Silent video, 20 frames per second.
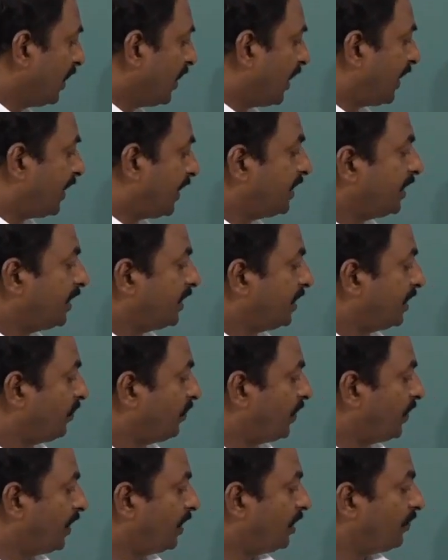And in the
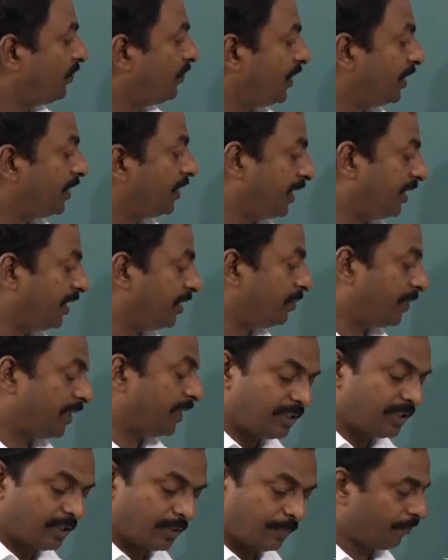field of
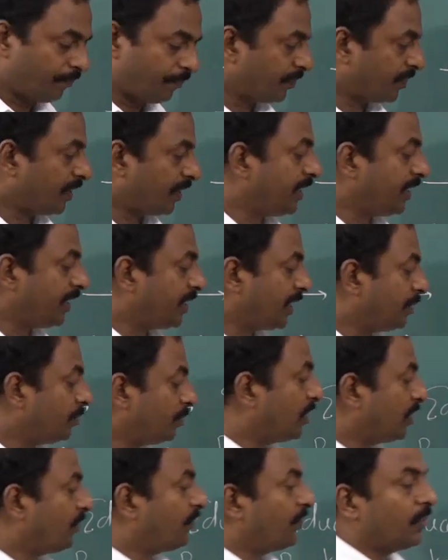entertainment, in
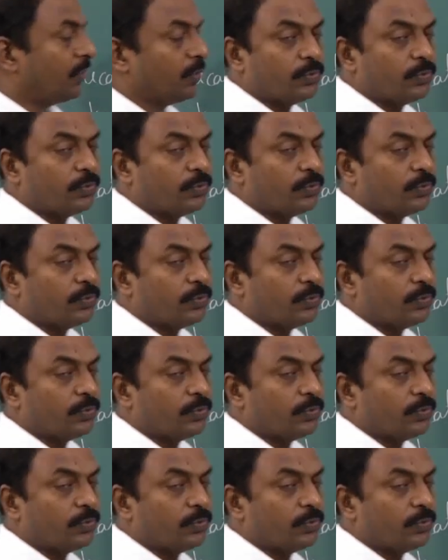terms of